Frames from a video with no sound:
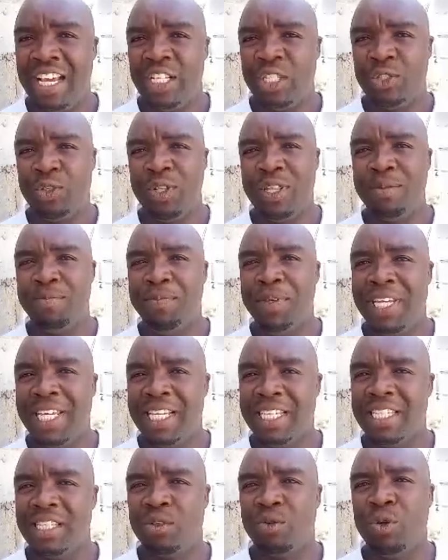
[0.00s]
So the
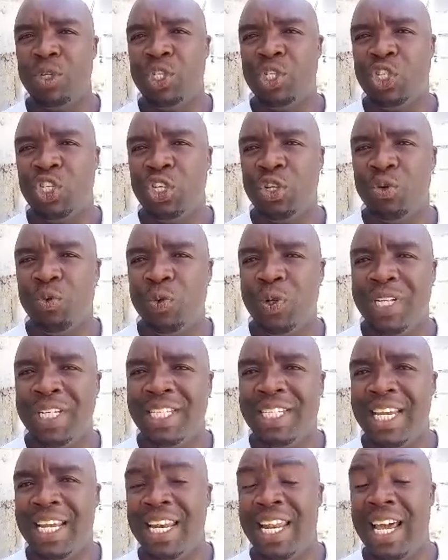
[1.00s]
biggest question will
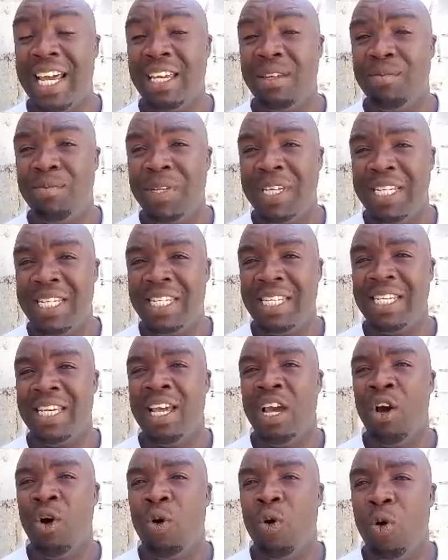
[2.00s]
Tendai Biti
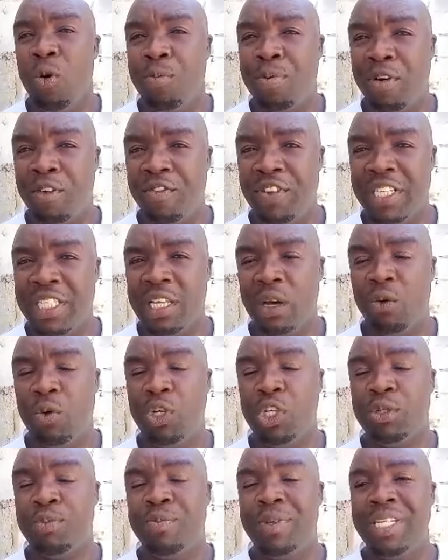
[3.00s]
or Professor
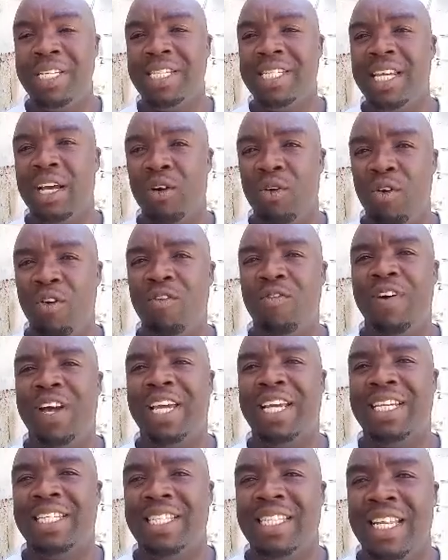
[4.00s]
Welshman take over
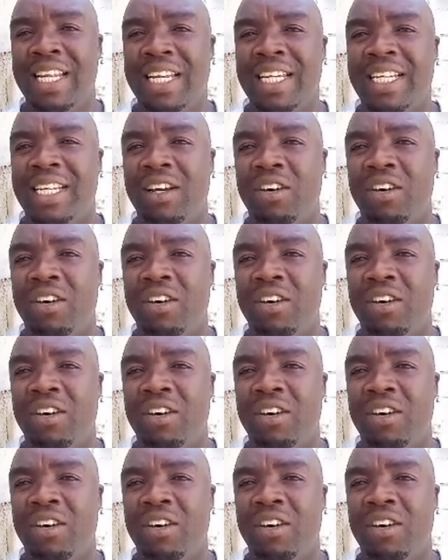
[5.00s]
as the leader